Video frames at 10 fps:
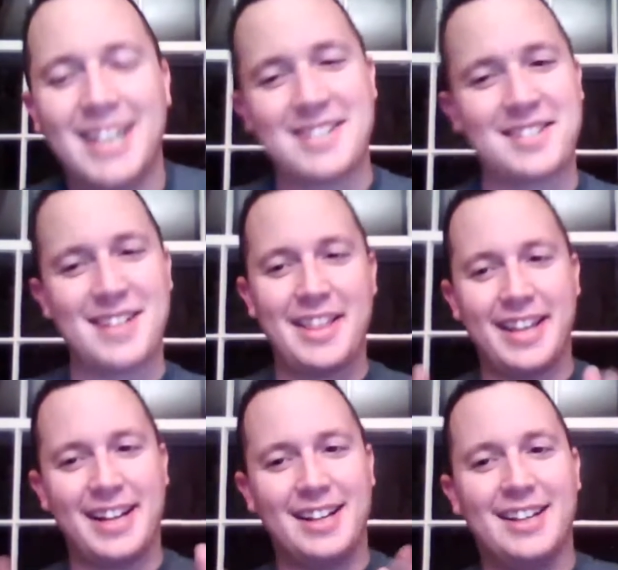think
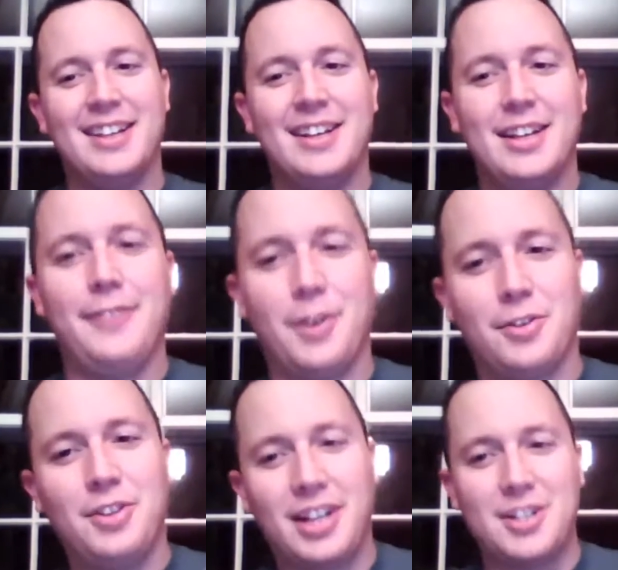if you're
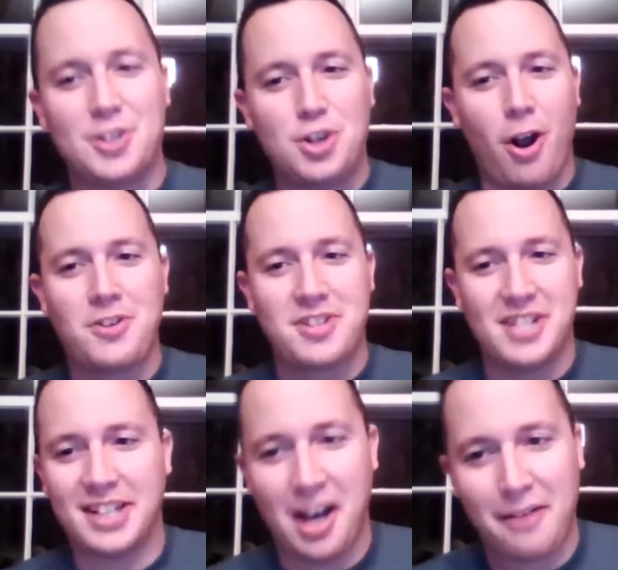looking to charge the
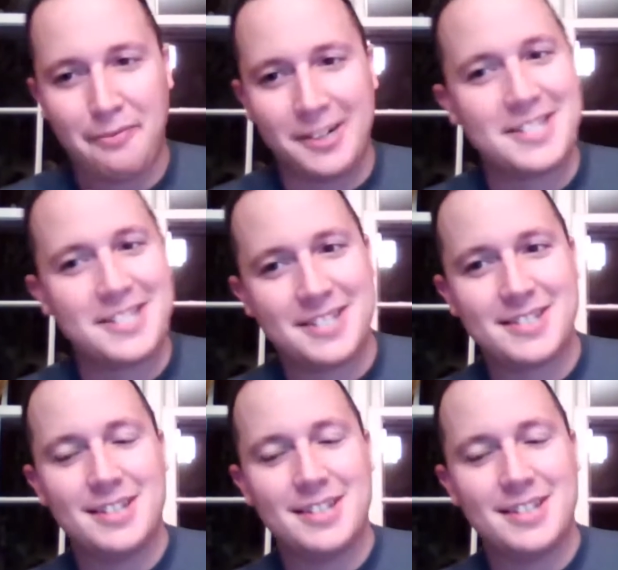conference,